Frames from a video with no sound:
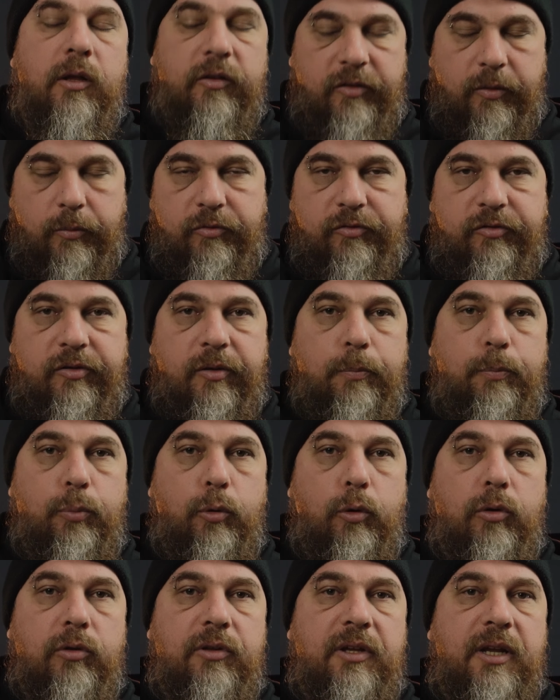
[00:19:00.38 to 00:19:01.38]
some
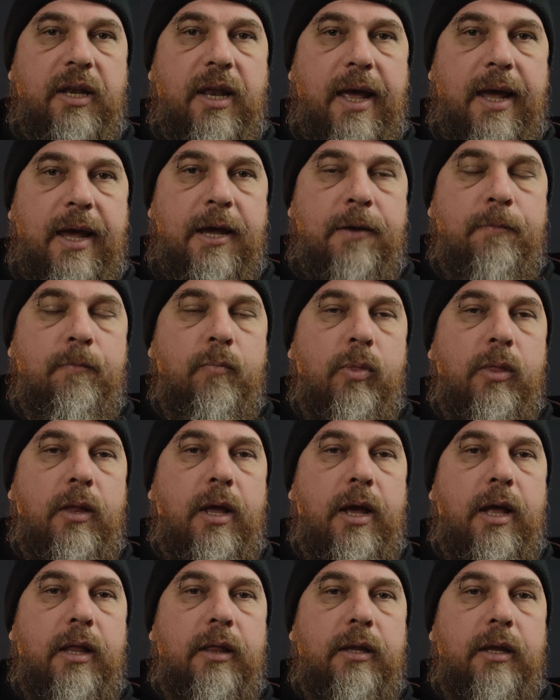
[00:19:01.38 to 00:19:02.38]
simple delay,
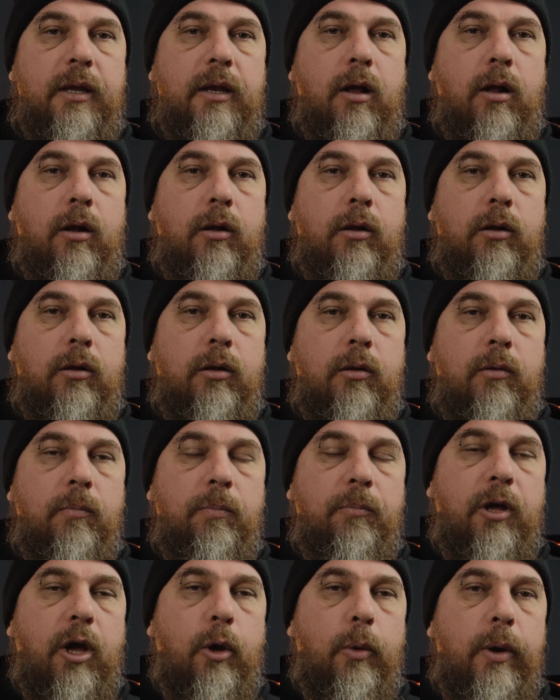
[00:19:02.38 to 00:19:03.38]
and then I'll
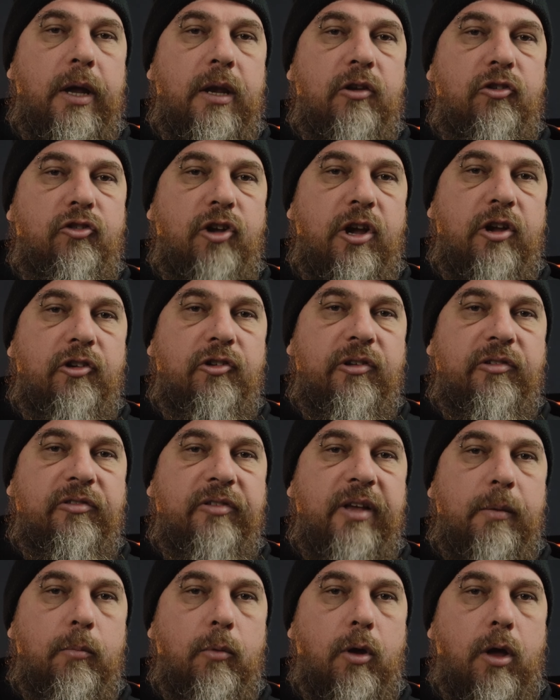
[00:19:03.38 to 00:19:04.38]
go ahead and change that
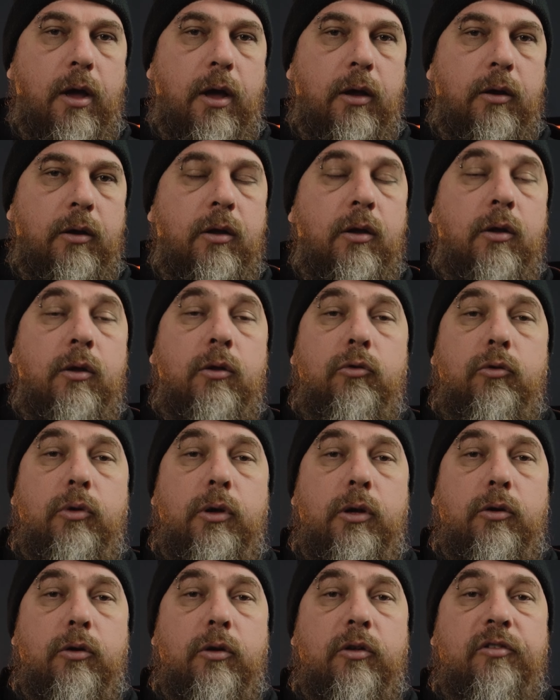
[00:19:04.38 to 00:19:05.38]
same line to
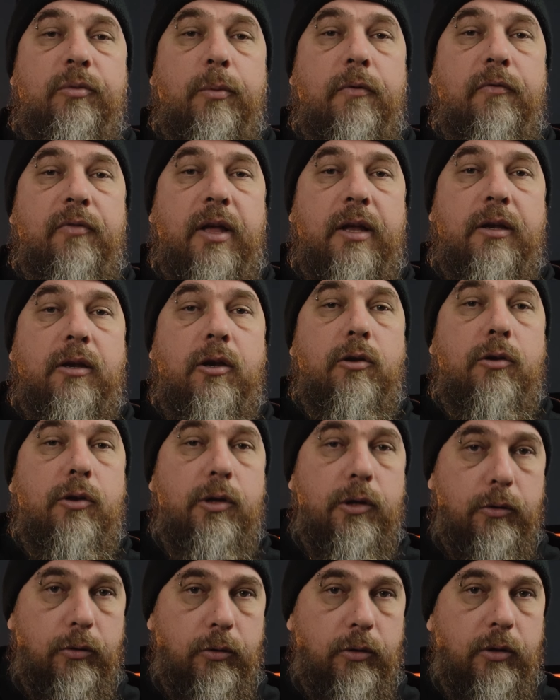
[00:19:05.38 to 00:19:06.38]
include some of that
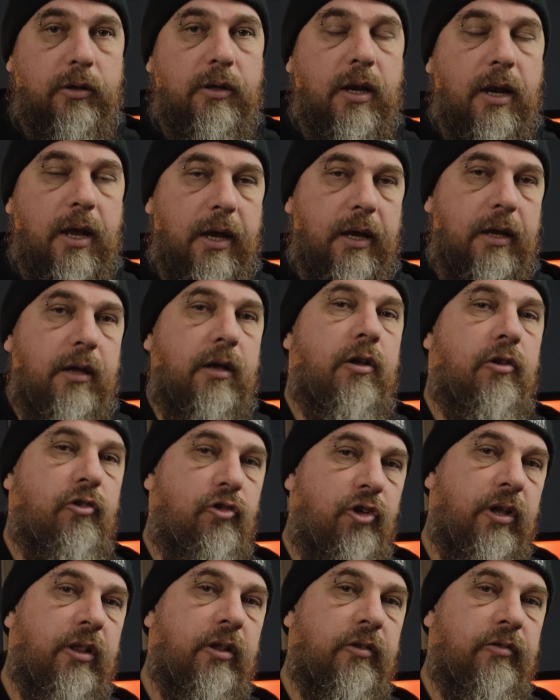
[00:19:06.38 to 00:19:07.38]
dual delay.
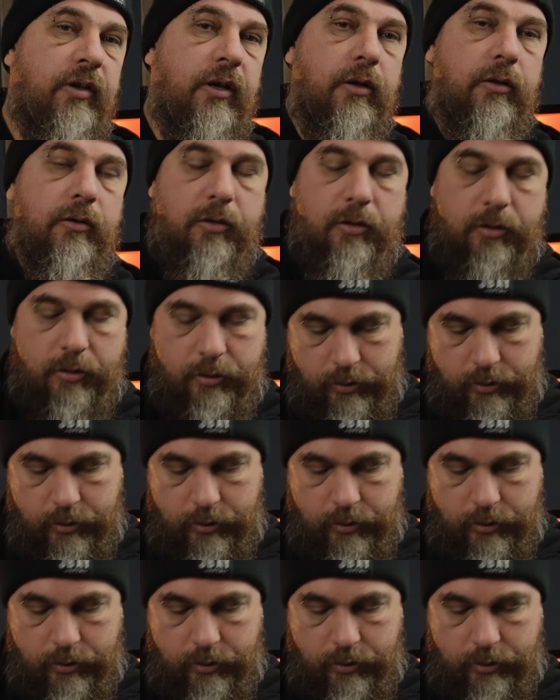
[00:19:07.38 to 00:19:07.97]
Check this out.